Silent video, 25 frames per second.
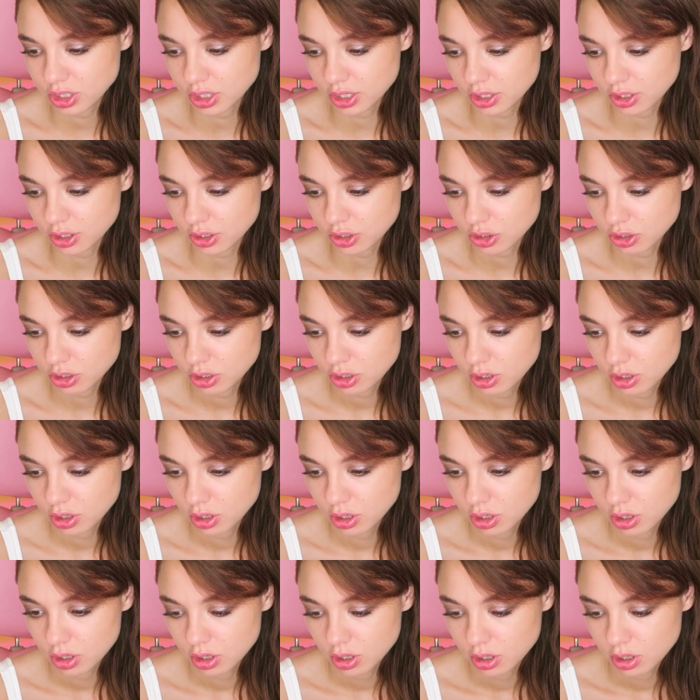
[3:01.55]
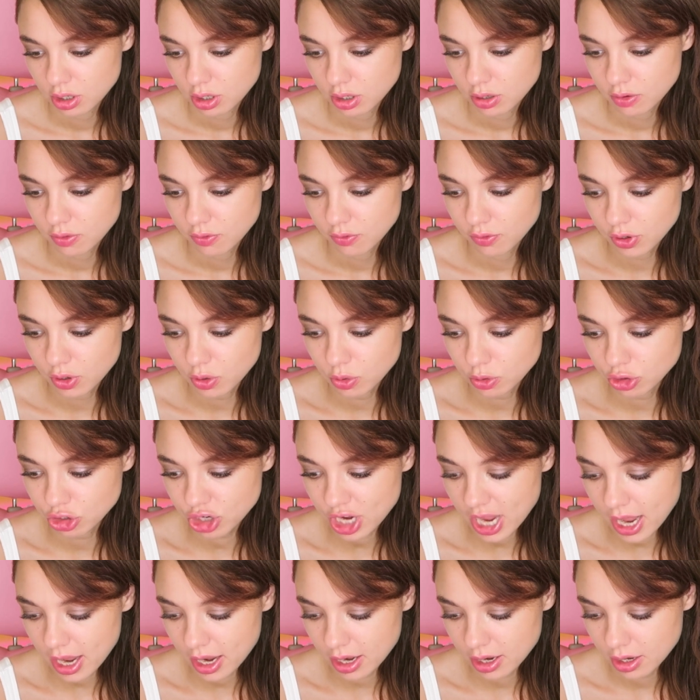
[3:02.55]
it off! Turn it
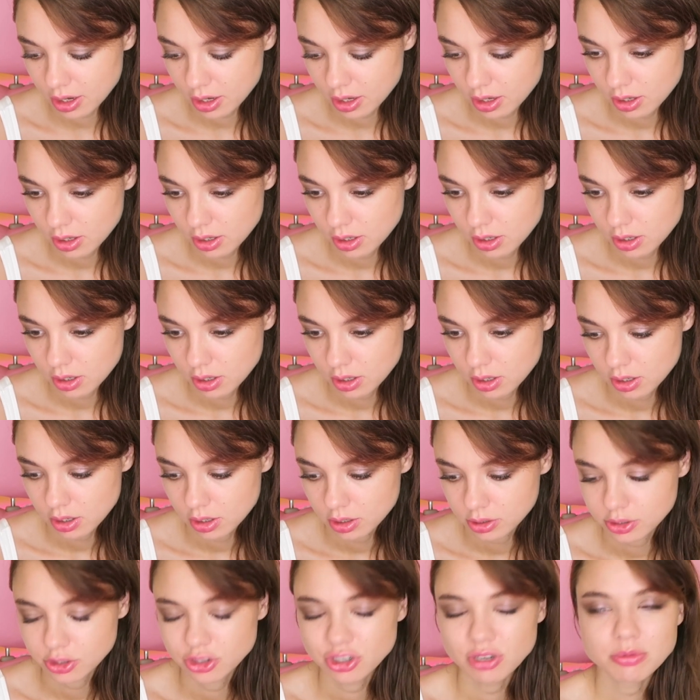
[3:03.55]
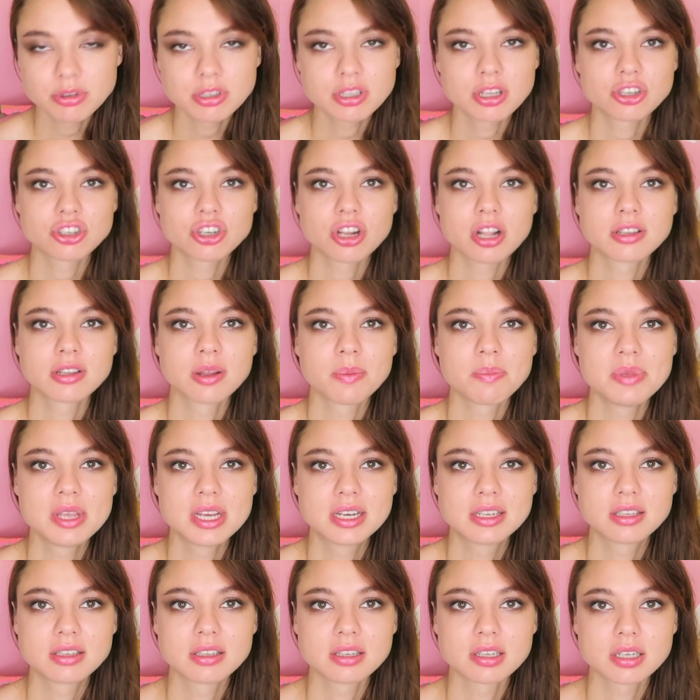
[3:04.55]
off! Why do you
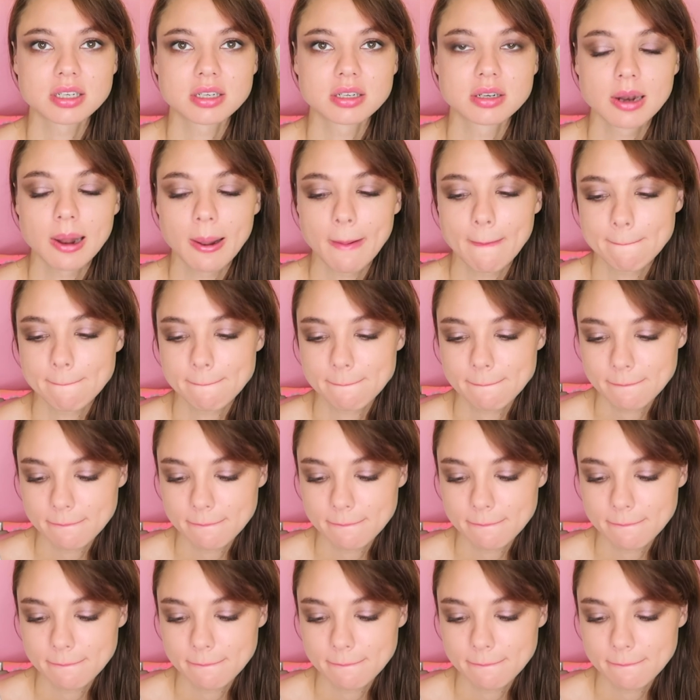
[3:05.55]
use a mixer?